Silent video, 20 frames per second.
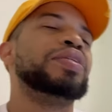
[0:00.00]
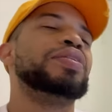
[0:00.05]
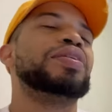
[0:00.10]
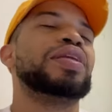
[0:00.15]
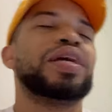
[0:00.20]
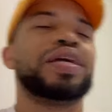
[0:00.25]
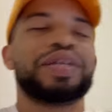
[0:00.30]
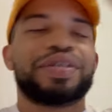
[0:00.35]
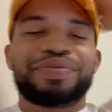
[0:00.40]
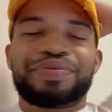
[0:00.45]

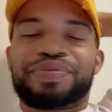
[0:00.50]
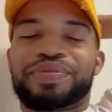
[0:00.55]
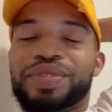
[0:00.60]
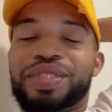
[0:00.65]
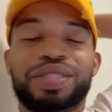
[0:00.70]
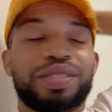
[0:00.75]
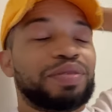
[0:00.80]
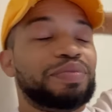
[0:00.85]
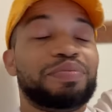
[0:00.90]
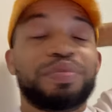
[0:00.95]
Like,
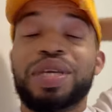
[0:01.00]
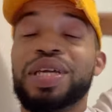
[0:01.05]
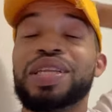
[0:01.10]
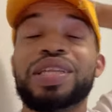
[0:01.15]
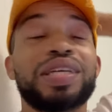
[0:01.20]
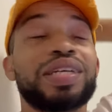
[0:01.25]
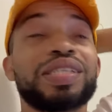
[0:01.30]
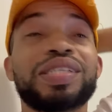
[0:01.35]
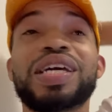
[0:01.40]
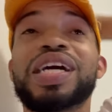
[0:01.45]
man,
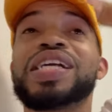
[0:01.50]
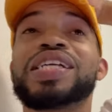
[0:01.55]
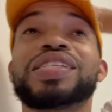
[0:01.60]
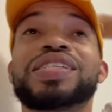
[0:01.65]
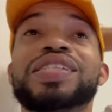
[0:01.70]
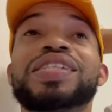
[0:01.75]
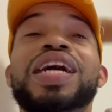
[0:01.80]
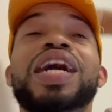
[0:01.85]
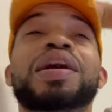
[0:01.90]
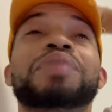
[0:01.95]
niggas got to
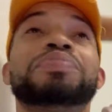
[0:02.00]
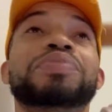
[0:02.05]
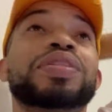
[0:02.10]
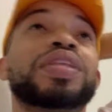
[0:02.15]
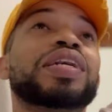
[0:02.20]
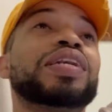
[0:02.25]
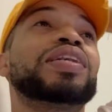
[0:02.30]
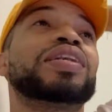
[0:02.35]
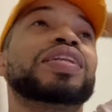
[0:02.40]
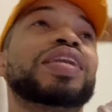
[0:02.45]
stop
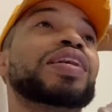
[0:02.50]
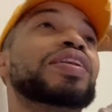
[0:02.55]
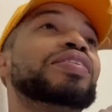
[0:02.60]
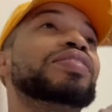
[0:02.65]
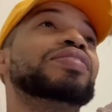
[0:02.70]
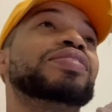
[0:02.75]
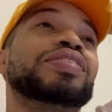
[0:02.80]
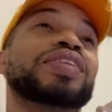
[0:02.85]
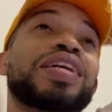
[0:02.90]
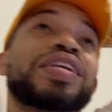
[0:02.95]
thinking they
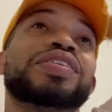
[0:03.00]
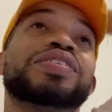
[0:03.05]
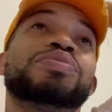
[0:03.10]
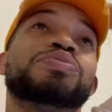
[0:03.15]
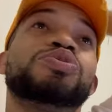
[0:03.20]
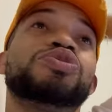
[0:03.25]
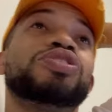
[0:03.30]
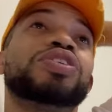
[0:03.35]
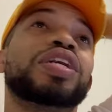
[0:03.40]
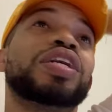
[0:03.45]
could say some
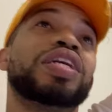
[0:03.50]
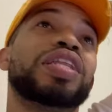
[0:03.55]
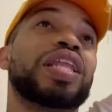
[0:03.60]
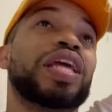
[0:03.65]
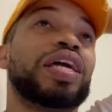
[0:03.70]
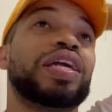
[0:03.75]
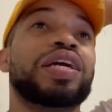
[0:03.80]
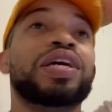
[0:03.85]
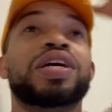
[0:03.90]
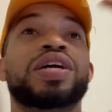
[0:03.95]
shit and
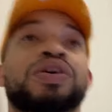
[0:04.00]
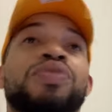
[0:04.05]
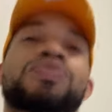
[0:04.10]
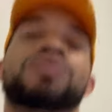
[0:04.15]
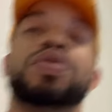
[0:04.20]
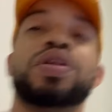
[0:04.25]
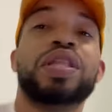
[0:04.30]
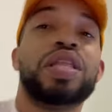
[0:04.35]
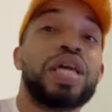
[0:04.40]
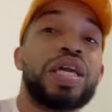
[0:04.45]
like,
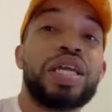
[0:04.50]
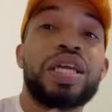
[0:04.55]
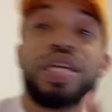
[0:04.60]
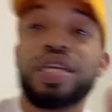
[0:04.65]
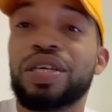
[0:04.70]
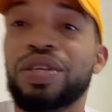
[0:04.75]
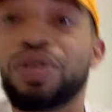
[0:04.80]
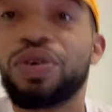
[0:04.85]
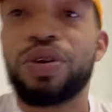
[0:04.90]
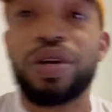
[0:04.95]
relate
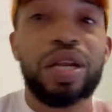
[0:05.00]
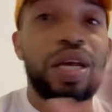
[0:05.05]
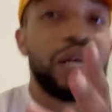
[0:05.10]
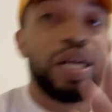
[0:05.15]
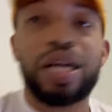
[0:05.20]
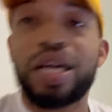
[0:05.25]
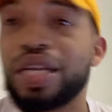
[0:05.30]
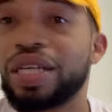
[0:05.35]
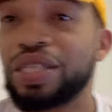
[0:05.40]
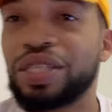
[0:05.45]
and all that
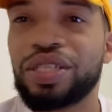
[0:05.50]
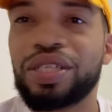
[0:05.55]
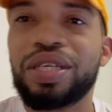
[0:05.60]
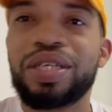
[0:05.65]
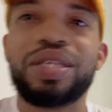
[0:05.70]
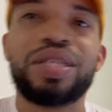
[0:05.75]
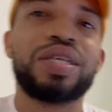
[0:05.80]
kind of shit.